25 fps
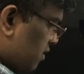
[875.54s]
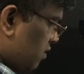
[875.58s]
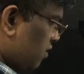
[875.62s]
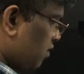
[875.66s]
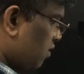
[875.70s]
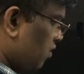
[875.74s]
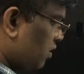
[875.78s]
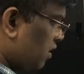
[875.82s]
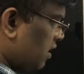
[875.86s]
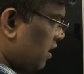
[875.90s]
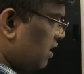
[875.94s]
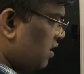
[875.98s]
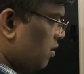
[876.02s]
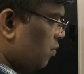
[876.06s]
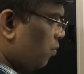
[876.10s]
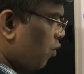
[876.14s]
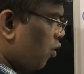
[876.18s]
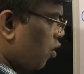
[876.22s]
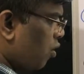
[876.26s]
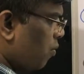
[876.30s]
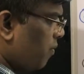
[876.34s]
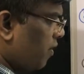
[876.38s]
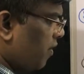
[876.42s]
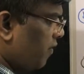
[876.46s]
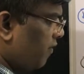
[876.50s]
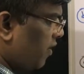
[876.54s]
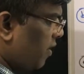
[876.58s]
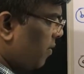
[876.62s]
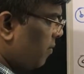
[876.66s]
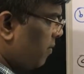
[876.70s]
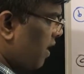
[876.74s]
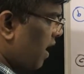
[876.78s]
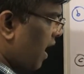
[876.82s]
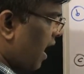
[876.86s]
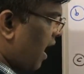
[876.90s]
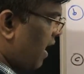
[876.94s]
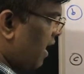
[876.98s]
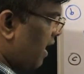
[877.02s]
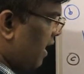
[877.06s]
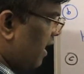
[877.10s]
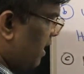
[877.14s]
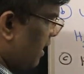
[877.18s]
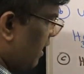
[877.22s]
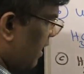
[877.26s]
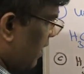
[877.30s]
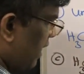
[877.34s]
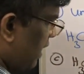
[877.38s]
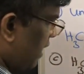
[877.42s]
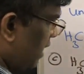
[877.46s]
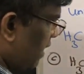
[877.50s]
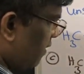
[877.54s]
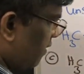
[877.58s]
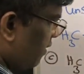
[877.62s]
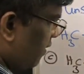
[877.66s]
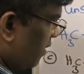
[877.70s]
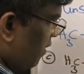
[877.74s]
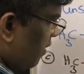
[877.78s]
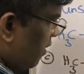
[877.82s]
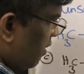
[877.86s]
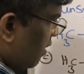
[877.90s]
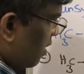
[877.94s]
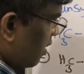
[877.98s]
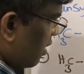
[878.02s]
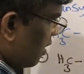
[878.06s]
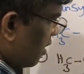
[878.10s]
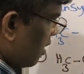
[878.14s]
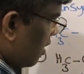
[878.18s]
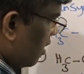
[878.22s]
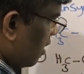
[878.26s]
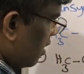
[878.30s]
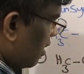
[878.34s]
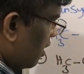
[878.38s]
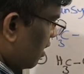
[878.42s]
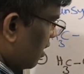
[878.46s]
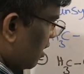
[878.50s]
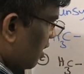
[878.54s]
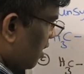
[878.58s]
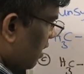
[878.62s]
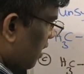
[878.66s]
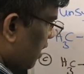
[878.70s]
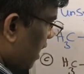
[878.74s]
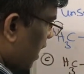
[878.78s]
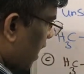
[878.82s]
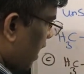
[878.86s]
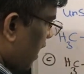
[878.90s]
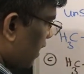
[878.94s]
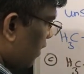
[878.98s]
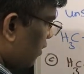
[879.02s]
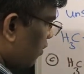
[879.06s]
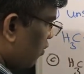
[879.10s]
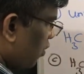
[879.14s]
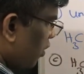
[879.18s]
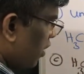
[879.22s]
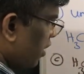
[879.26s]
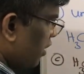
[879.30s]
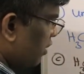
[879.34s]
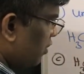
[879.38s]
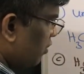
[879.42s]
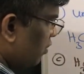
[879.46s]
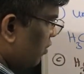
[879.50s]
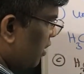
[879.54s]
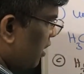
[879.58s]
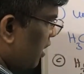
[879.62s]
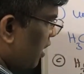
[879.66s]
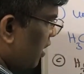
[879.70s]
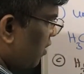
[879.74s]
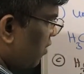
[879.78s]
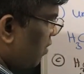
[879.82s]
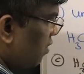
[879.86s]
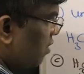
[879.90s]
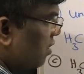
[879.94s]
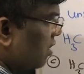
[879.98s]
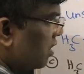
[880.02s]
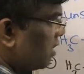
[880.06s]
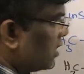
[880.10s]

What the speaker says: So this bromine will be added here and going to give,